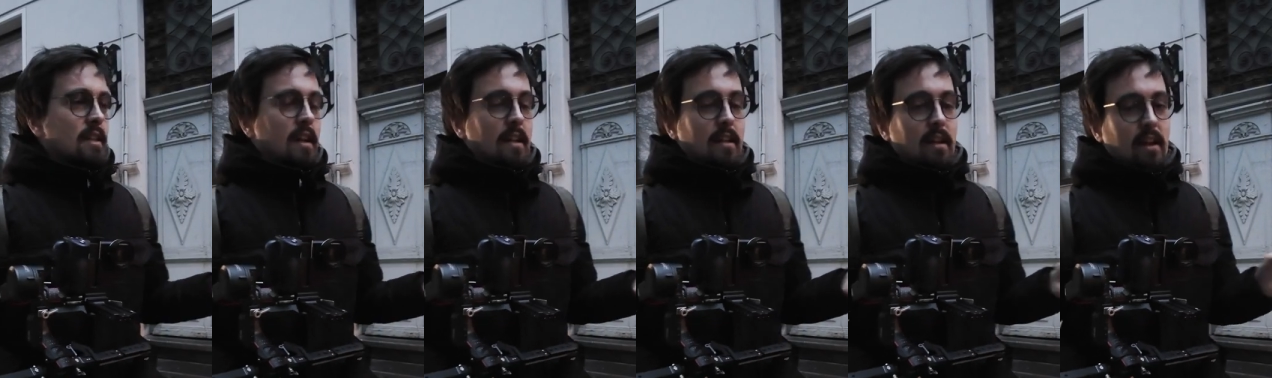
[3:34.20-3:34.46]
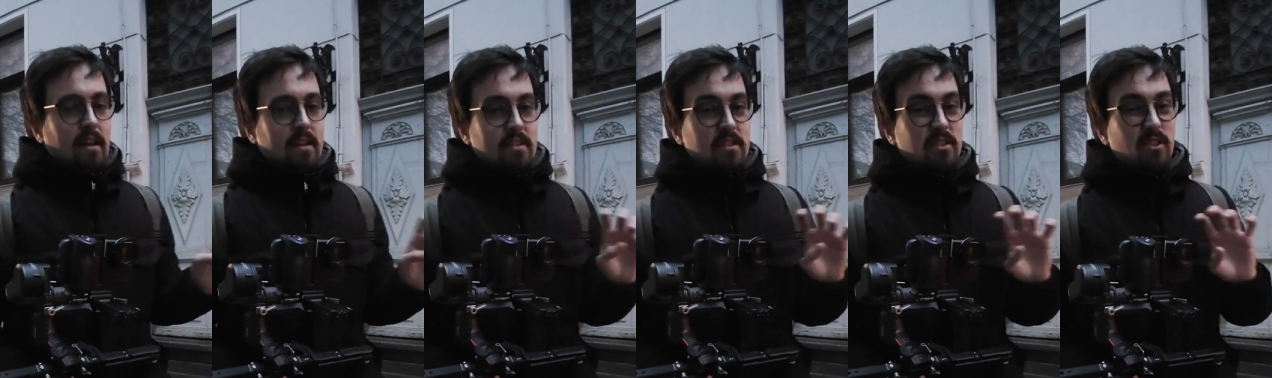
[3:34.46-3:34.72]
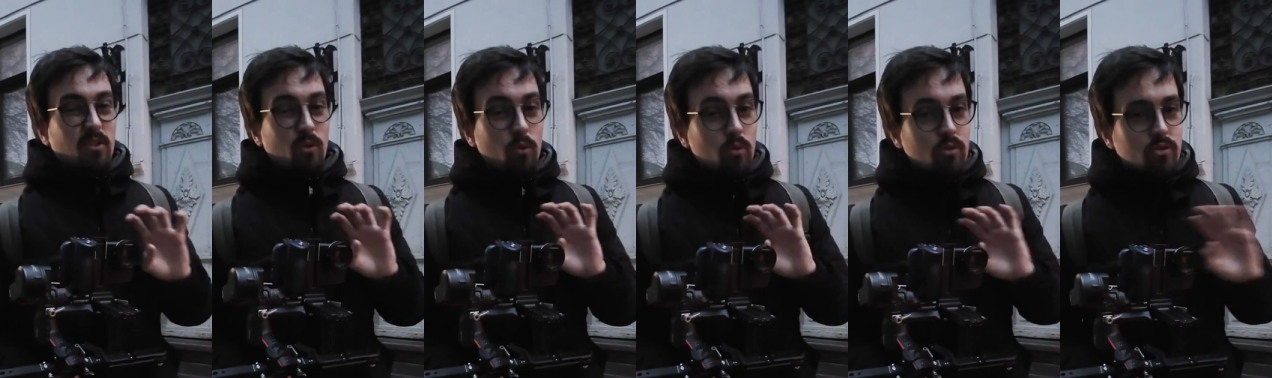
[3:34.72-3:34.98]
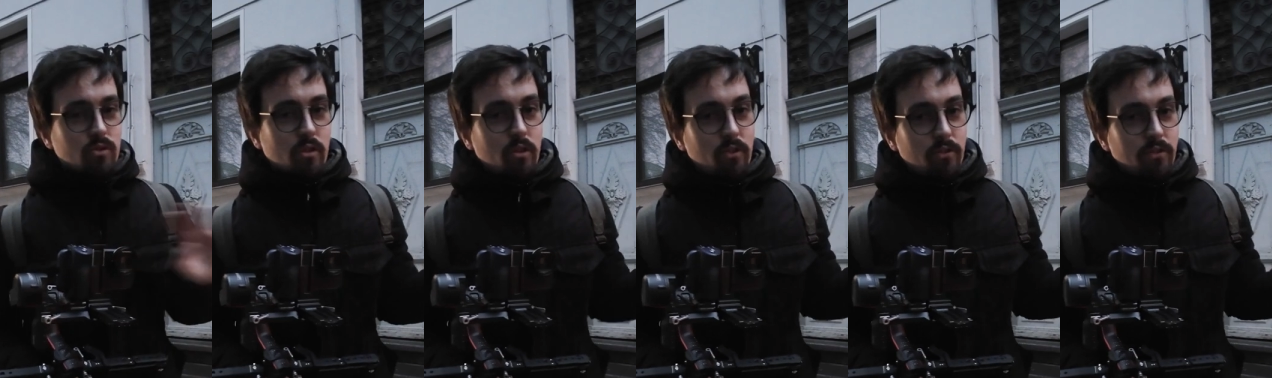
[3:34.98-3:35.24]
that has
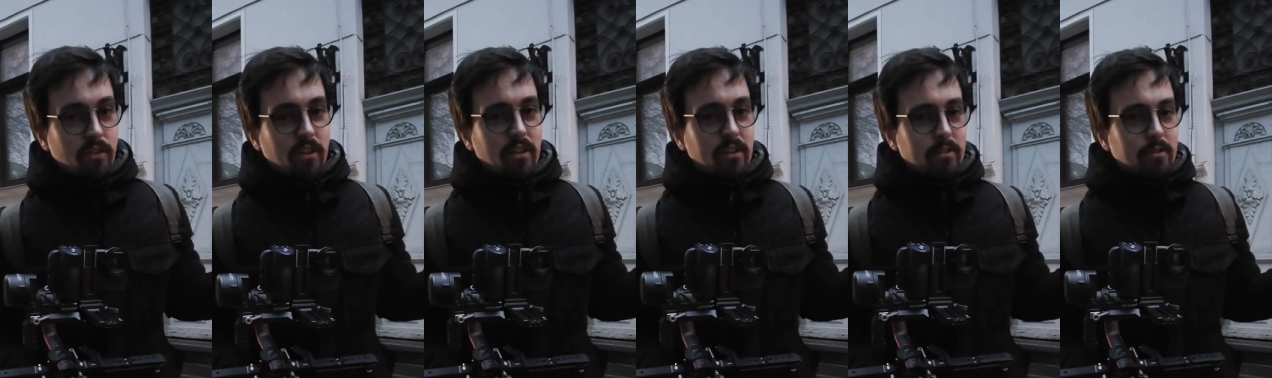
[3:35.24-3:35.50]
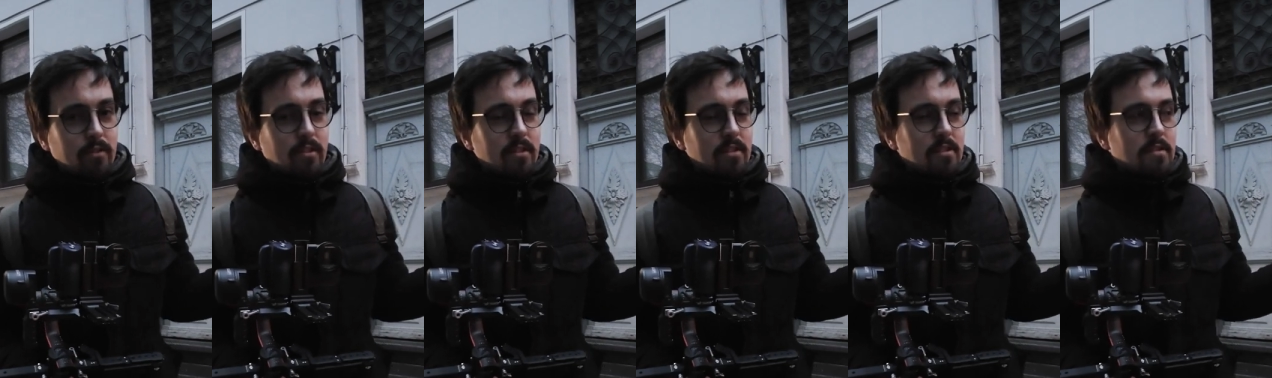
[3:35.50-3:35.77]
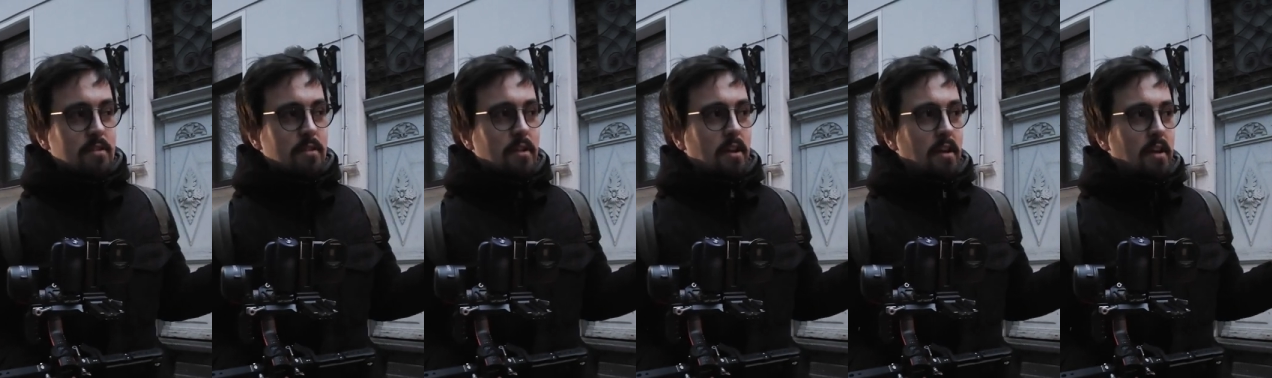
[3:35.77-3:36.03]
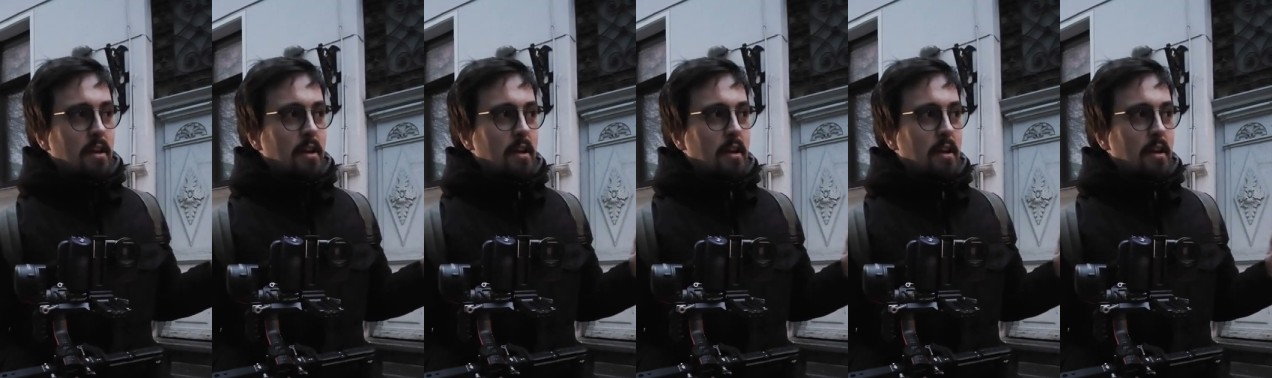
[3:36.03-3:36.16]
neutral filters,